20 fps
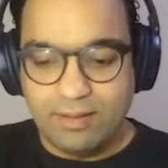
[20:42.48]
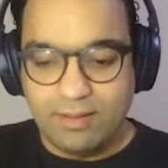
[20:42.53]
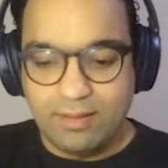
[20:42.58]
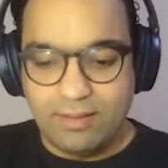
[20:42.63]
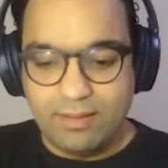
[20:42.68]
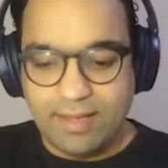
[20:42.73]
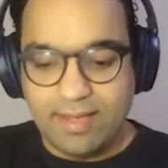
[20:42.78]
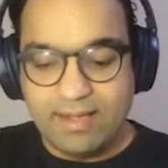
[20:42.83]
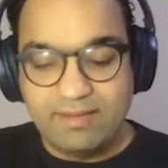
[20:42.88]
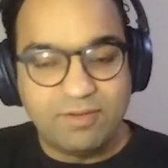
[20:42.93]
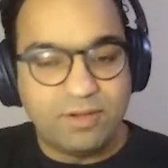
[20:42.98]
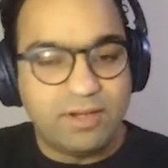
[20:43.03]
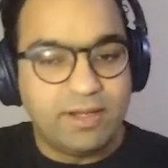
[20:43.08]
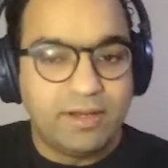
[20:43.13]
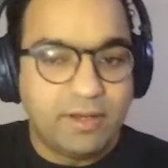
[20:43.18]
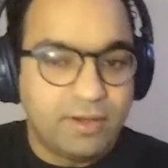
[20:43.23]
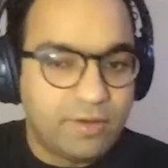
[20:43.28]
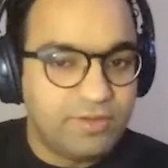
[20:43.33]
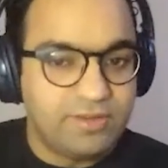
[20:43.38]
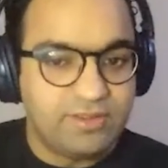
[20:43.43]
helpful
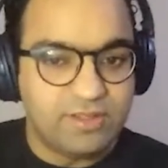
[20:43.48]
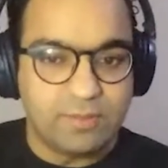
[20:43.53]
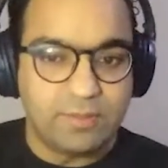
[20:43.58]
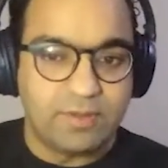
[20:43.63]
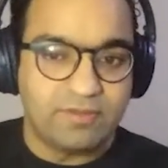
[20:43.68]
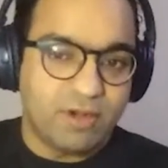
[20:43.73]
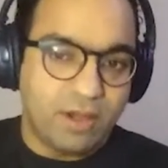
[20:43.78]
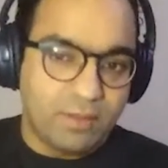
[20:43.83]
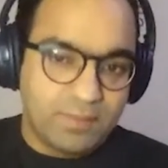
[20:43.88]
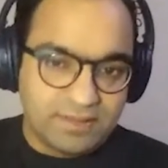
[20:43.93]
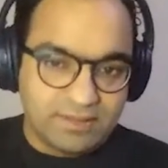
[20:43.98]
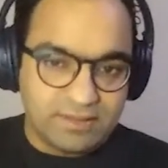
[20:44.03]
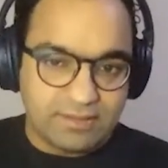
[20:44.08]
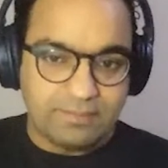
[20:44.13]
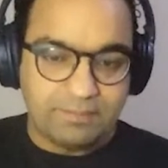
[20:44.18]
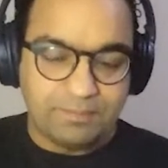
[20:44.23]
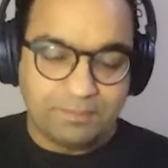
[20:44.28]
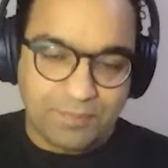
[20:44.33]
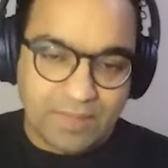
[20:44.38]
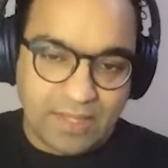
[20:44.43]
in increasing your
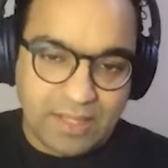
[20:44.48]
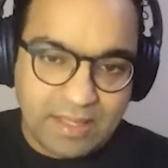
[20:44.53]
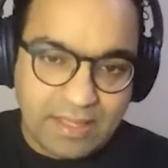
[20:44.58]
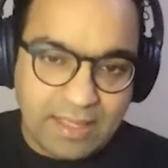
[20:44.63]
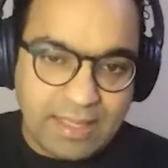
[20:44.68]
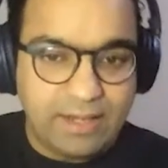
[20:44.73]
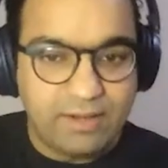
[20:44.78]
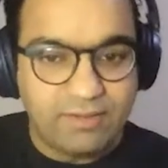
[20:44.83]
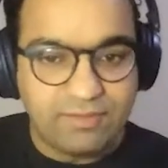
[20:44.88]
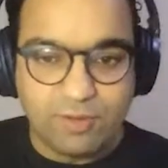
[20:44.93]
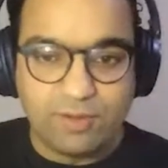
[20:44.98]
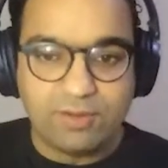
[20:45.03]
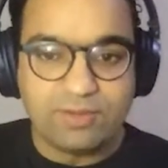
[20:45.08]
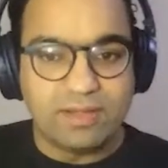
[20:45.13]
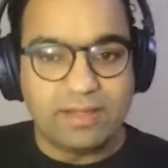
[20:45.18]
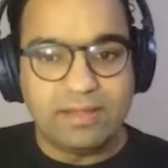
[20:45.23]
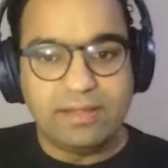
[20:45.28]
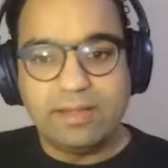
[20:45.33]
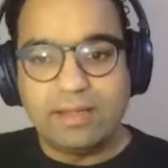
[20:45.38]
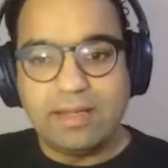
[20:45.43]
performance. And of
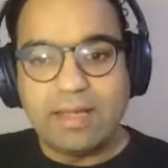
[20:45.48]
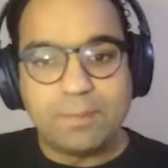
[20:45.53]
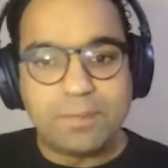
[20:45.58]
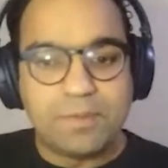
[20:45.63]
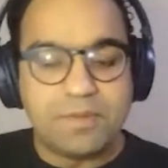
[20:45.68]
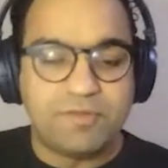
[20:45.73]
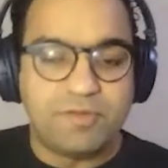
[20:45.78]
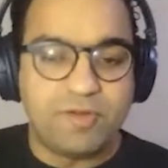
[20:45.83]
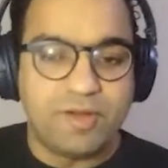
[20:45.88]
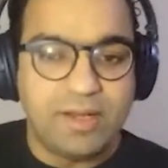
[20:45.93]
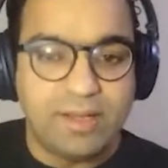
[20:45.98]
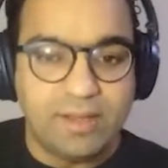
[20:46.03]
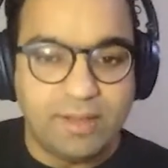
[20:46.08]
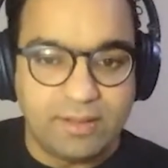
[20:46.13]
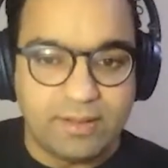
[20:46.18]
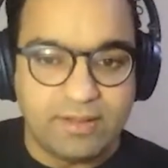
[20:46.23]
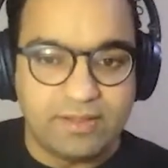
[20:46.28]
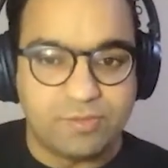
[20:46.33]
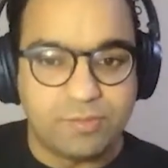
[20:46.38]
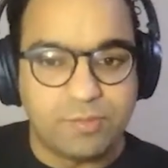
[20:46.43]
course, like the adaptive
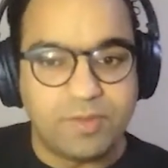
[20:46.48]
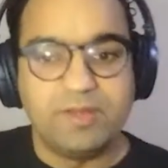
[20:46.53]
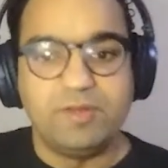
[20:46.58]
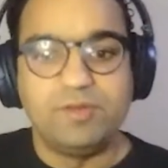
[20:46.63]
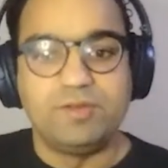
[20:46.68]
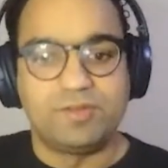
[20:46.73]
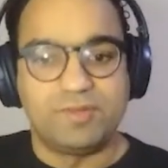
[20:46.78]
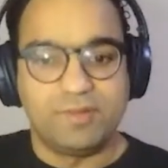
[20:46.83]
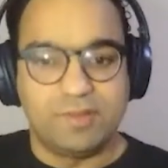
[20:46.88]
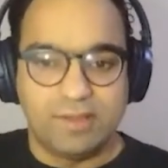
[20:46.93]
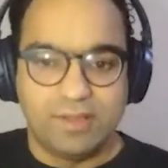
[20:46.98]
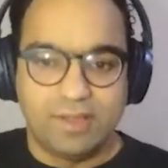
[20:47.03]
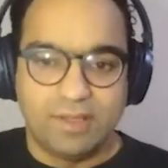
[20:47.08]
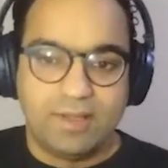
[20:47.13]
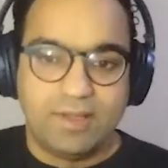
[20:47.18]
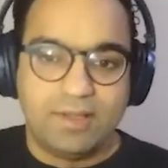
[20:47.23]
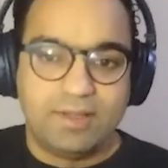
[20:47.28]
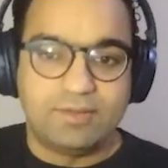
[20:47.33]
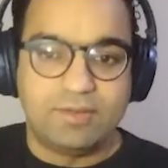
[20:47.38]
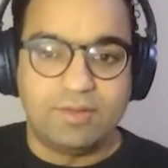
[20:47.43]
training is pretty useful.
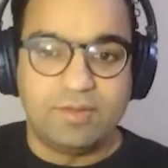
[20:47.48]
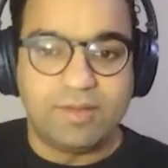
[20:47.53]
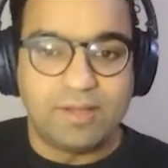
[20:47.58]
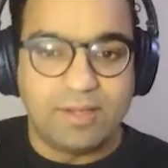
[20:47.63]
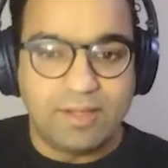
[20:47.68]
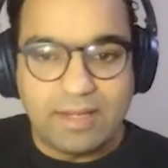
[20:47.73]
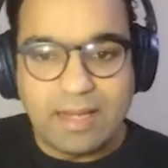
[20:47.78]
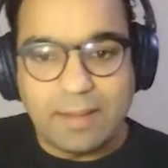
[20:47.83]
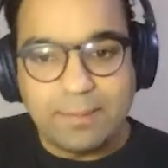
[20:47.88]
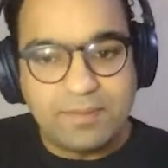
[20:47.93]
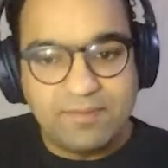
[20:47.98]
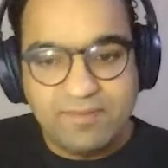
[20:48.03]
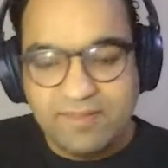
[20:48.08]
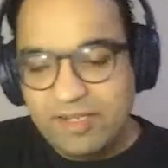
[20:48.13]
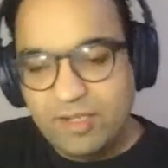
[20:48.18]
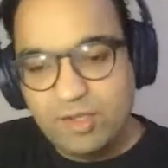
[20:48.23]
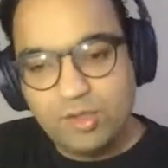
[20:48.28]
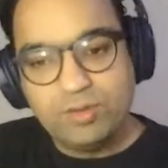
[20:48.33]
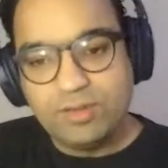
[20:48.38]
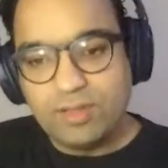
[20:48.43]
So you can
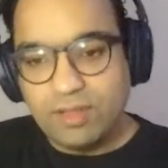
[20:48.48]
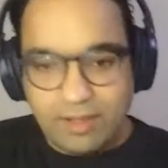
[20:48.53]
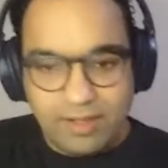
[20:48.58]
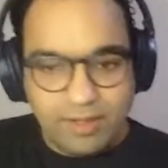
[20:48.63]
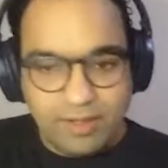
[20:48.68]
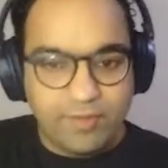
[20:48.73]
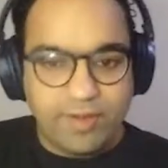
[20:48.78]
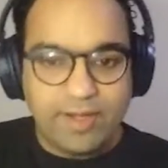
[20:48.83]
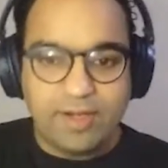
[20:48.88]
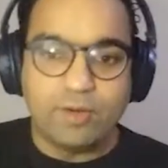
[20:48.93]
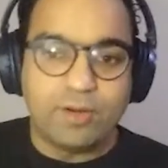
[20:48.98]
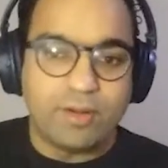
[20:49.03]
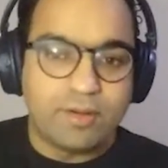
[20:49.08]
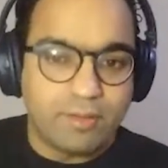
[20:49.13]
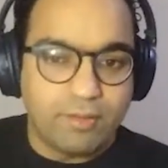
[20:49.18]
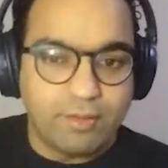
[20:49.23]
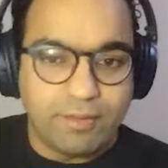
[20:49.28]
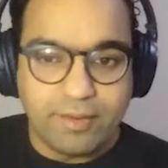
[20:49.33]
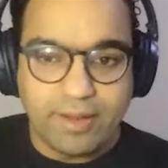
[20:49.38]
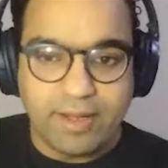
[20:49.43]
adaptively tune the learning rate
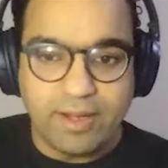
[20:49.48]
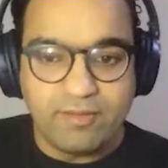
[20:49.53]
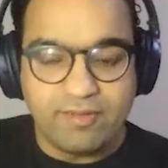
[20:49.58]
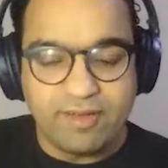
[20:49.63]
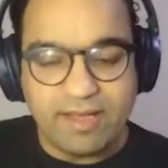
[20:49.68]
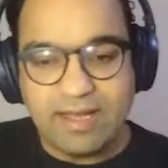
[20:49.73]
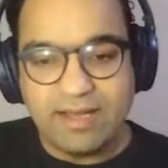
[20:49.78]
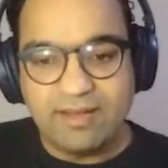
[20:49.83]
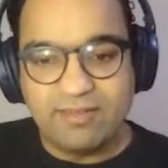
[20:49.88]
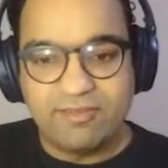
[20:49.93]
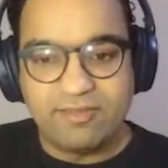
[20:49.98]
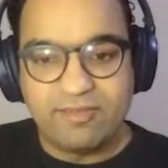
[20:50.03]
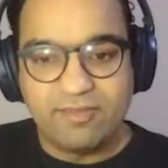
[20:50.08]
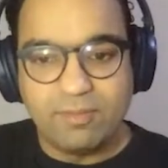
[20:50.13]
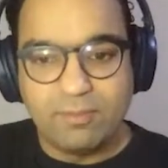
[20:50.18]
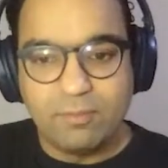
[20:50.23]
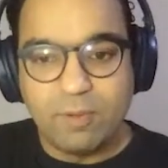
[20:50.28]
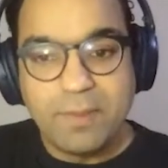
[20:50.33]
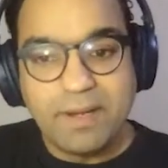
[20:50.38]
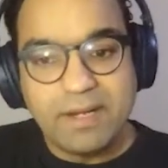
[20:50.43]
or kind of have
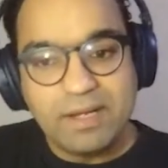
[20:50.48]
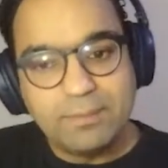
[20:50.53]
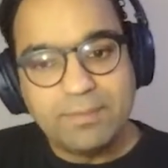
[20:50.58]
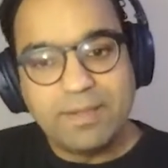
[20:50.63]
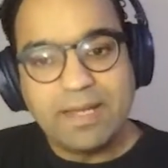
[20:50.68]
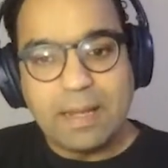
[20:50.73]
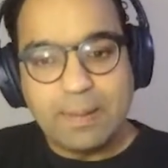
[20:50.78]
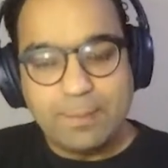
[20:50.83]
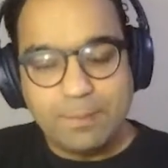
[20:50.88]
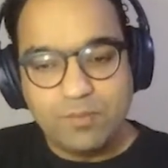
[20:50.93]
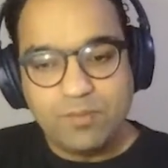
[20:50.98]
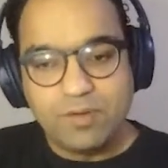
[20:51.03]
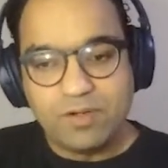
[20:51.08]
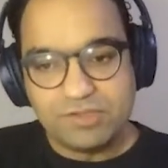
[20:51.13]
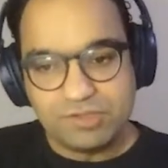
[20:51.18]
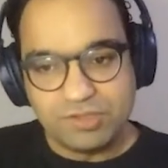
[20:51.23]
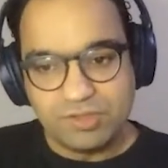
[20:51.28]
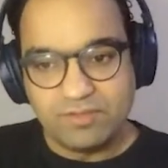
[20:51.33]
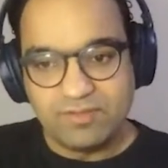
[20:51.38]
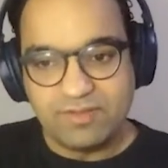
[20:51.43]
momentum damped
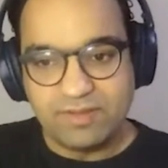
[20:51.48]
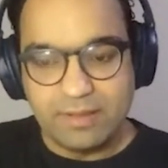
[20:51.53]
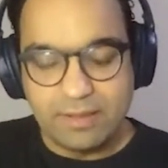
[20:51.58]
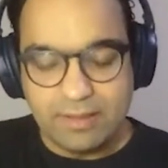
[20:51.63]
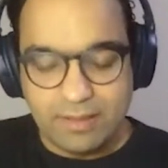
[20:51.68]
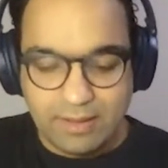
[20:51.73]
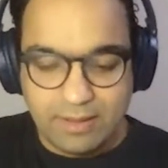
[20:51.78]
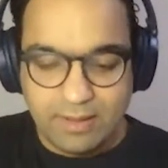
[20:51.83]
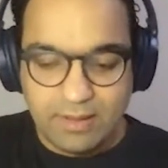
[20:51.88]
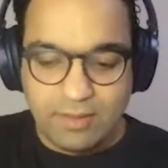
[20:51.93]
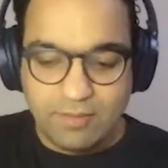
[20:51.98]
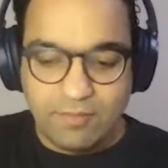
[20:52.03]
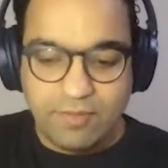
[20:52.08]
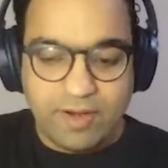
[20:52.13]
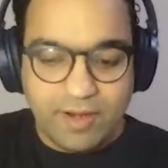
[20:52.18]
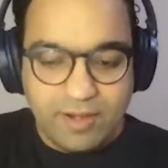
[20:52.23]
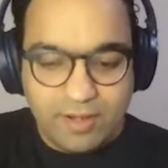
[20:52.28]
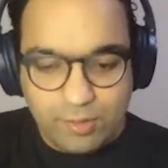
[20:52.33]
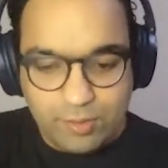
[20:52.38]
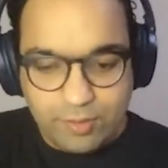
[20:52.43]
version of it,
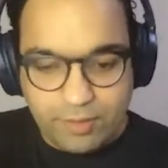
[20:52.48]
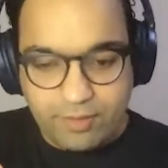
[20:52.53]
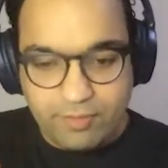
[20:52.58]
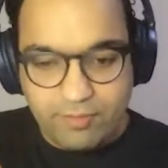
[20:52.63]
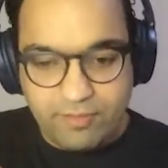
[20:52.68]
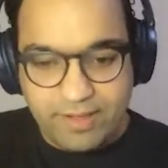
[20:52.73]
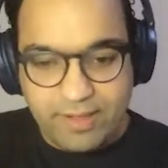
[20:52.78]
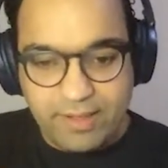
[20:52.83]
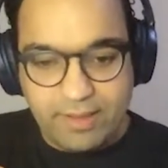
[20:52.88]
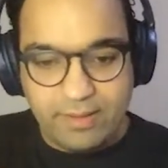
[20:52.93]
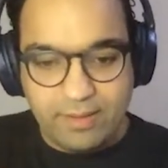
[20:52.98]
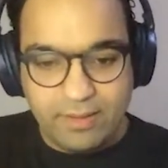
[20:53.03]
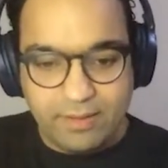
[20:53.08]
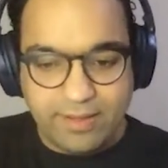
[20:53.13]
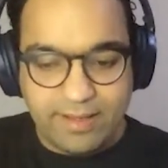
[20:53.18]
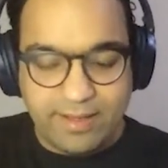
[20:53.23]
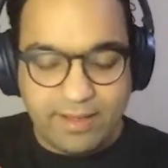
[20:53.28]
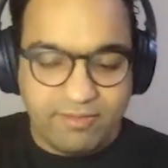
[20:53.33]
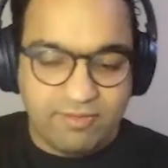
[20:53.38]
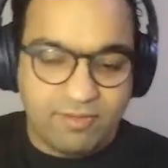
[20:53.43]
wherein you are very
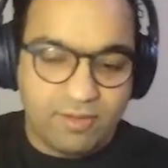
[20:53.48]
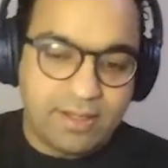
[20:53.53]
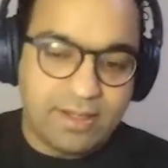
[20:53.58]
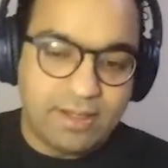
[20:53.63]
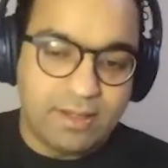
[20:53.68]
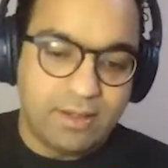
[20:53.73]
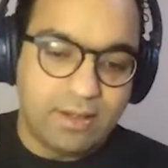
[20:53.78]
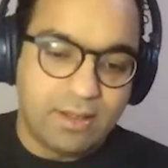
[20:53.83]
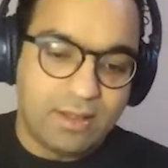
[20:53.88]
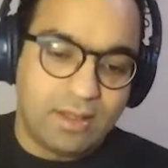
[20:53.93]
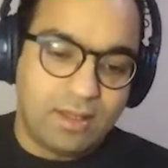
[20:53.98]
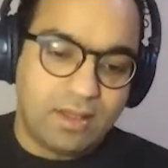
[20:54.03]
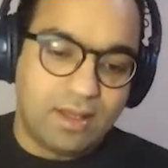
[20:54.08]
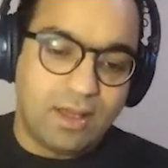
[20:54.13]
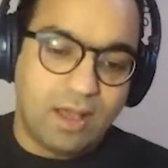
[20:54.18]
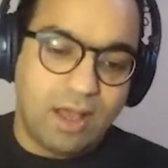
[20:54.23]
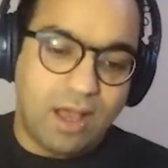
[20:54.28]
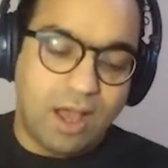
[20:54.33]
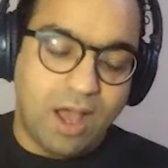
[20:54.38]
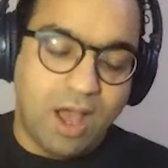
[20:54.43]
careful in
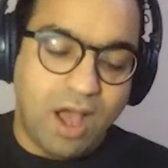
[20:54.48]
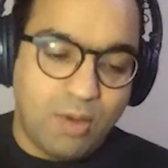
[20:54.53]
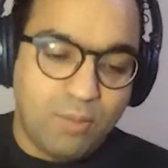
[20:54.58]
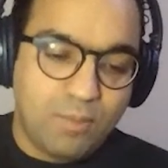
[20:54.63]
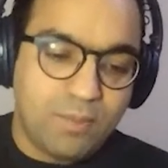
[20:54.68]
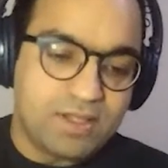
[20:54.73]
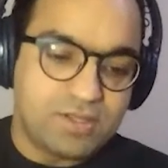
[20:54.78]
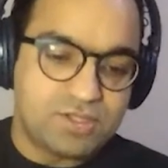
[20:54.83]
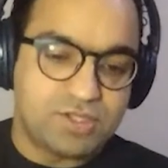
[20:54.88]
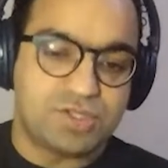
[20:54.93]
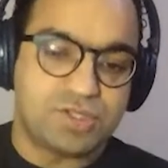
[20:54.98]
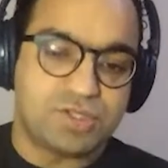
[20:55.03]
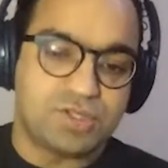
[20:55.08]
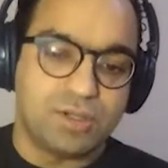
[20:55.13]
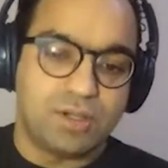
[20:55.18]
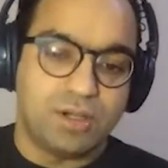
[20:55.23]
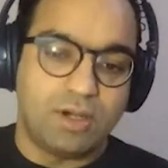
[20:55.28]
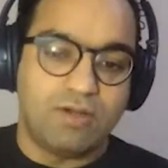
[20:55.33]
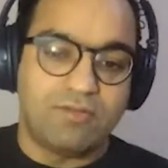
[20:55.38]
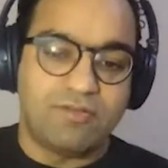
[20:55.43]
how much
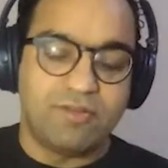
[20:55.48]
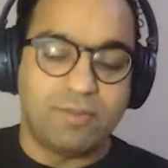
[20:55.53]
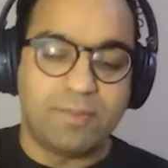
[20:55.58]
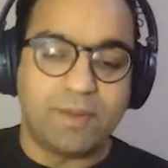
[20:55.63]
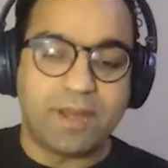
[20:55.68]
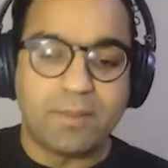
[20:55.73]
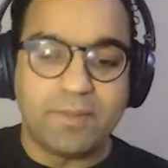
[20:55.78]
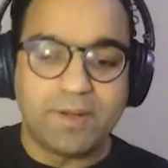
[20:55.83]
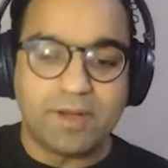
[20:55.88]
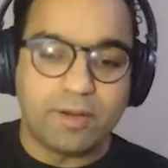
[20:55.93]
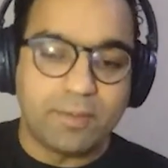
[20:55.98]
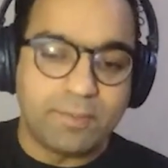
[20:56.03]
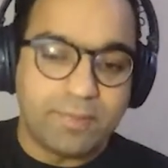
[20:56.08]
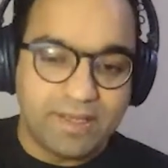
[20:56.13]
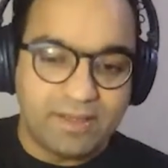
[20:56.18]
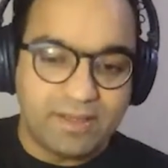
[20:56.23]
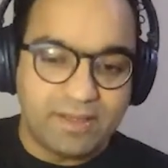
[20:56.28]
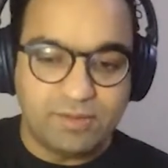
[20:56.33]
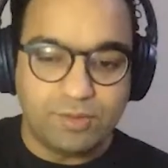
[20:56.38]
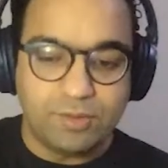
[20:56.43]
of your parameter
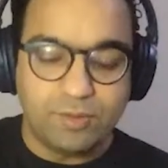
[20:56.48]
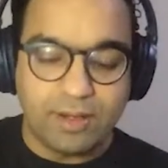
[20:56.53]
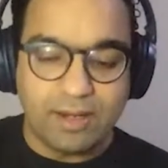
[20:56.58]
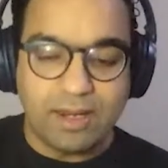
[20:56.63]
updates you're